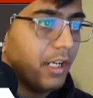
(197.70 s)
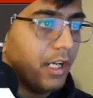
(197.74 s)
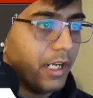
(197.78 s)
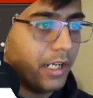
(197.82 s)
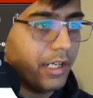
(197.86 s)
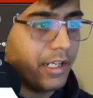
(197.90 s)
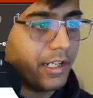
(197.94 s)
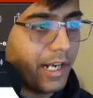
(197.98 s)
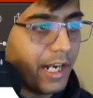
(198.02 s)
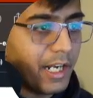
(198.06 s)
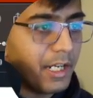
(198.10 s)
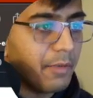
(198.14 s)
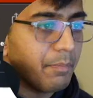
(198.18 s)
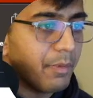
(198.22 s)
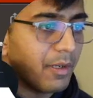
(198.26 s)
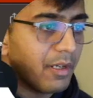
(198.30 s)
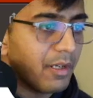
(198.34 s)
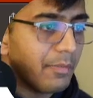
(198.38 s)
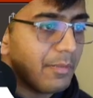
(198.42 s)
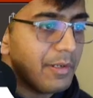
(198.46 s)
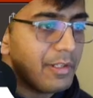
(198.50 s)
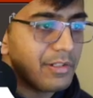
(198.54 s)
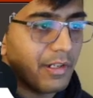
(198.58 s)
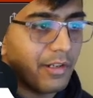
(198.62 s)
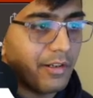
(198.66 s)
grant
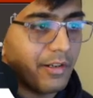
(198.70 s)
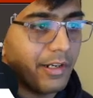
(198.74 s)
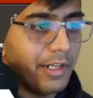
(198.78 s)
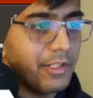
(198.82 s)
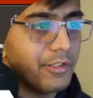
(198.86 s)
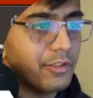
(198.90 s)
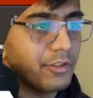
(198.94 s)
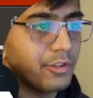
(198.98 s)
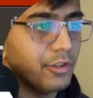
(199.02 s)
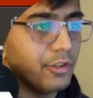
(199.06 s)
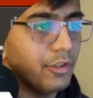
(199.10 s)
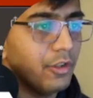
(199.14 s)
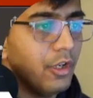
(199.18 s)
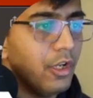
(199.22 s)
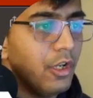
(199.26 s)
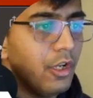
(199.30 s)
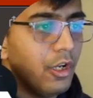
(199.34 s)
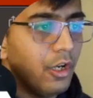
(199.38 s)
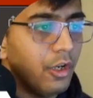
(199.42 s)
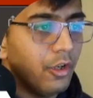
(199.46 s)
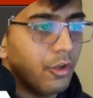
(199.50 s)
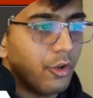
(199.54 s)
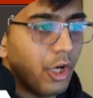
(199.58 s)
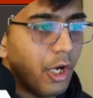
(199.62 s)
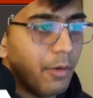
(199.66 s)
permission, right? So
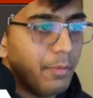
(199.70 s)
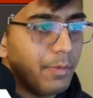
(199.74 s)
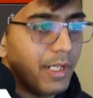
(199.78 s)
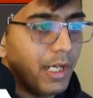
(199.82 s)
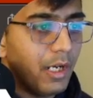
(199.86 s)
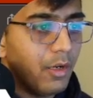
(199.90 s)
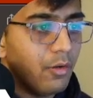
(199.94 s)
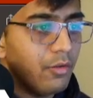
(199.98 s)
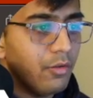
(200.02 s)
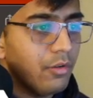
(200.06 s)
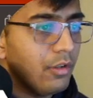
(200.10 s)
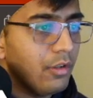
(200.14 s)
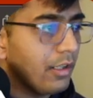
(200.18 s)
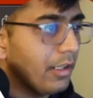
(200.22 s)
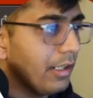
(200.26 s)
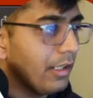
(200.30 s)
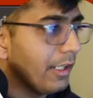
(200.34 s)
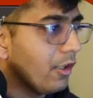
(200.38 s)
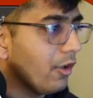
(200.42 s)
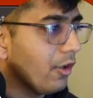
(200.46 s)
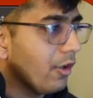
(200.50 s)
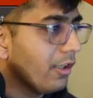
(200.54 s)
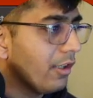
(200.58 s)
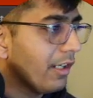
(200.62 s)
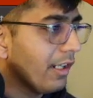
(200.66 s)
drop down,
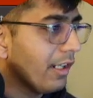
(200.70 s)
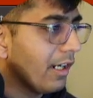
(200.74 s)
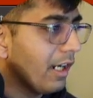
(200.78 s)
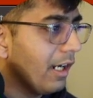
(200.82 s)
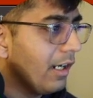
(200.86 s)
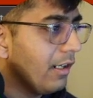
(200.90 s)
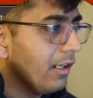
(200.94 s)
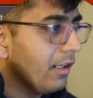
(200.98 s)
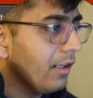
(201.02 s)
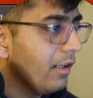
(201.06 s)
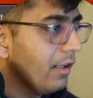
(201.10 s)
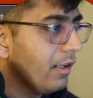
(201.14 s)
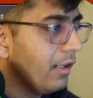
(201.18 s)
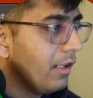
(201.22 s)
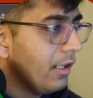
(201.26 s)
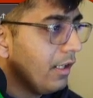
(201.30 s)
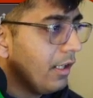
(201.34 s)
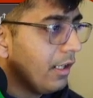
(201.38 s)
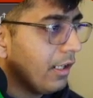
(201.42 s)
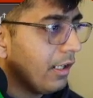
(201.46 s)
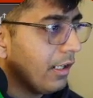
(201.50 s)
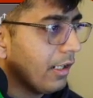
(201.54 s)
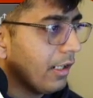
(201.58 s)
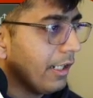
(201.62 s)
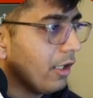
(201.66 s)
click on grant,
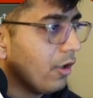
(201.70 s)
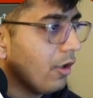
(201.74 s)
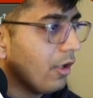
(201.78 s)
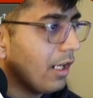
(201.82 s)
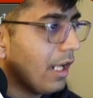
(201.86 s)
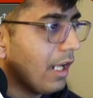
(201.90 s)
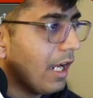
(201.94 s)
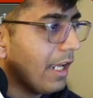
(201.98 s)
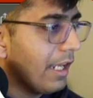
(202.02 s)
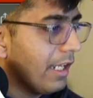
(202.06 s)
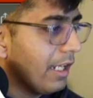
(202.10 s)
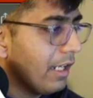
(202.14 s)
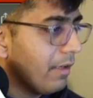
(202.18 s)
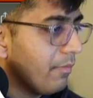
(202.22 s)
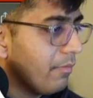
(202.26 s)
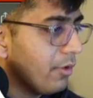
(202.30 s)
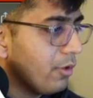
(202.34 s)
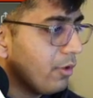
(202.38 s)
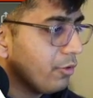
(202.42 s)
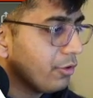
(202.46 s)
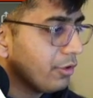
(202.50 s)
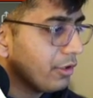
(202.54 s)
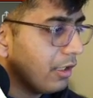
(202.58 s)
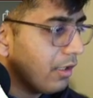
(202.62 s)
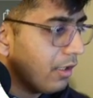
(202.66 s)
click on IAM
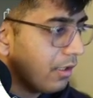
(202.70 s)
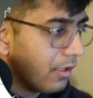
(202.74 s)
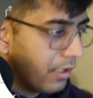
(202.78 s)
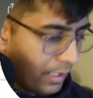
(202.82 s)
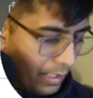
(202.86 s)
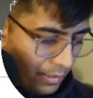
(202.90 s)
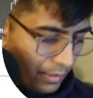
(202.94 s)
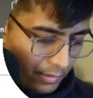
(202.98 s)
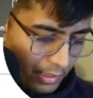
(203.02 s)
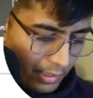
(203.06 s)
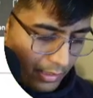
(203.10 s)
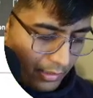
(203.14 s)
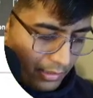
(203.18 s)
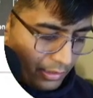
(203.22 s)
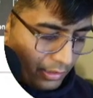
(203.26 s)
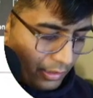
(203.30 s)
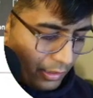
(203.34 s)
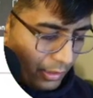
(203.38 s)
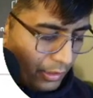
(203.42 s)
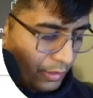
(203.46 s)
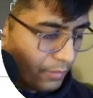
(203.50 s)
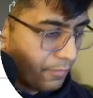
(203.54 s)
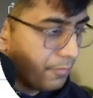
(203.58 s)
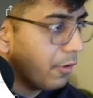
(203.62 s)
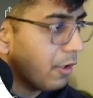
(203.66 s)
user, and then
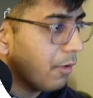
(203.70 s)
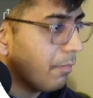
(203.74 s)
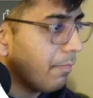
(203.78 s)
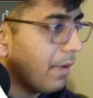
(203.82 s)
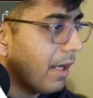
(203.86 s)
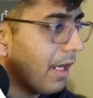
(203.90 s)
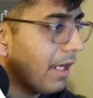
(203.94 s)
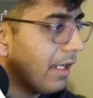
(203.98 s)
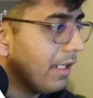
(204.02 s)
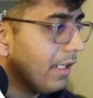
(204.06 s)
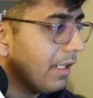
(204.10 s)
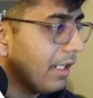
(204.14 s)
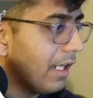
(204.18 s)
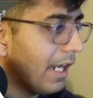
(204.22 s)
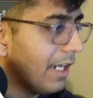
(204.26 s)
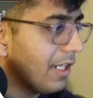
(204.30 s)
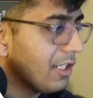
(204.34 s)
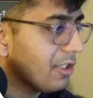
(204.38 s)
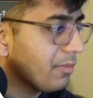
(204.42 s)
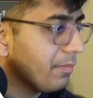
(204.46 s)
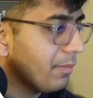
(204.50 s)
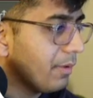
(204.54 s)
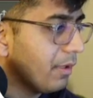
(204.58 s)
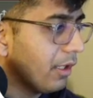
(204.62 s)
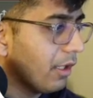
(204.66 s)
search for
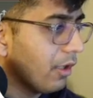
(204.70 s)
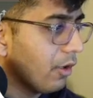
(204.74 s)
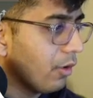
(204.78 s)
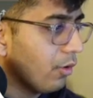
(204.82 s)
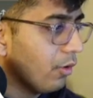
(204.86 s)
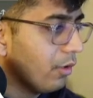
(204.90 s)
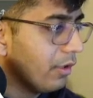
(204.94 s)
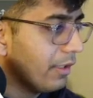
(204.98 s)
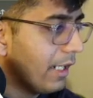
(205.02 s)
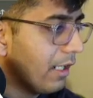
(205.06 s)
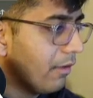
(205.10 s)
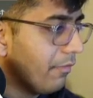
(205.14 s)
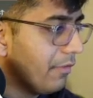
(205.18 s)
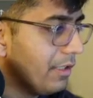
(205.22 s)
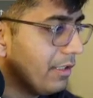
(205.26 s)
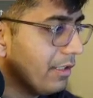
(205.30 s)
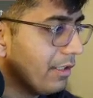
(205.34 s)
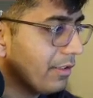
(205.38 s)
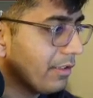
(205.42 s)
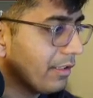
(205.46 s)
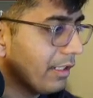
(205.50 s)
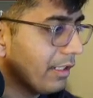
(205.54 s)
PyIceberg role that we just